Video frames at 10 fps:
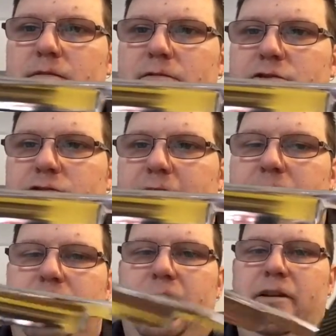
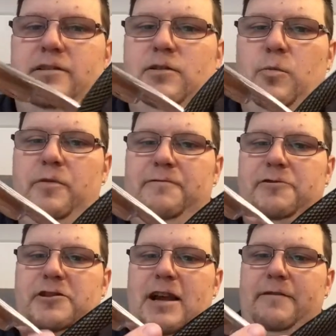straight when it's open for
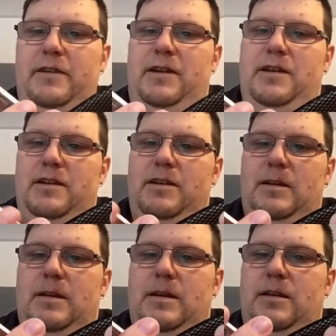shaving.
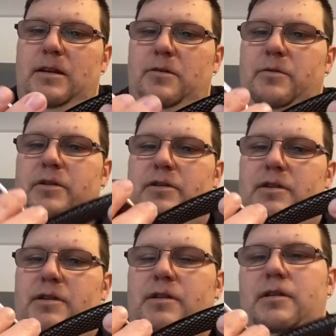You would
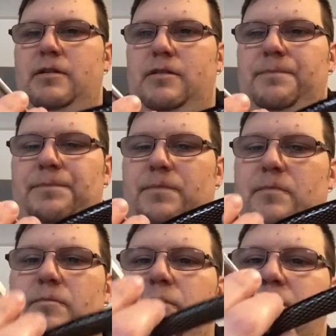
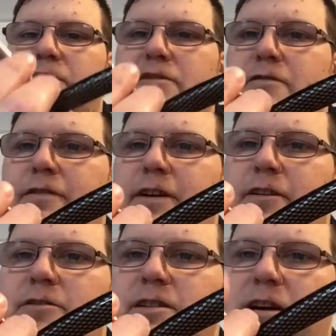put two
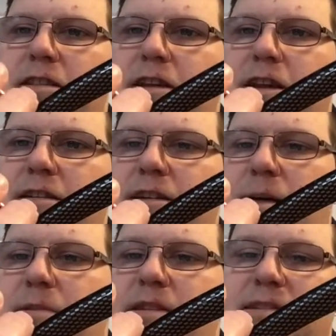fingers on the top of the